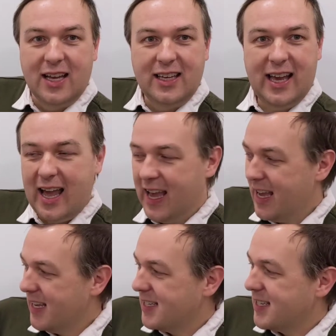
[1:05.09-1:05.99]

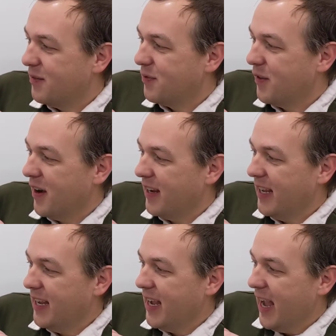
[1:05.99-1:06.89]
Yay, said
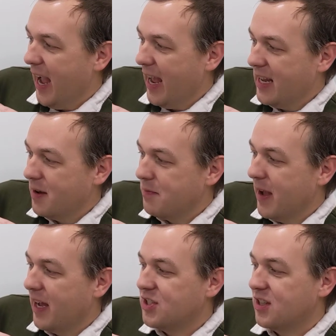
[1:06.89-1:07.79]
Froggy, and he
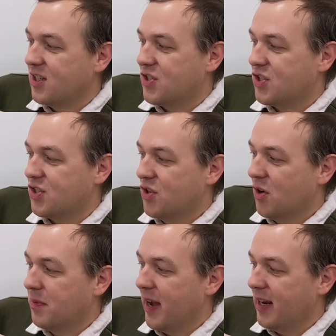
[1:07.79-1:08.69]
imagined the
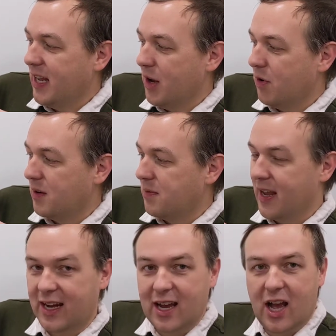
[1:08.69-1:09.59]
snowman he would
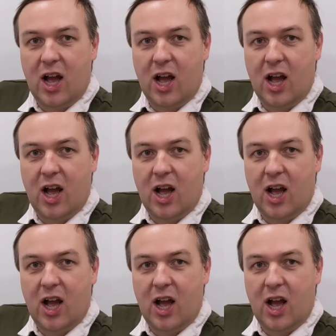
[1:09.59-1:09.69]
make,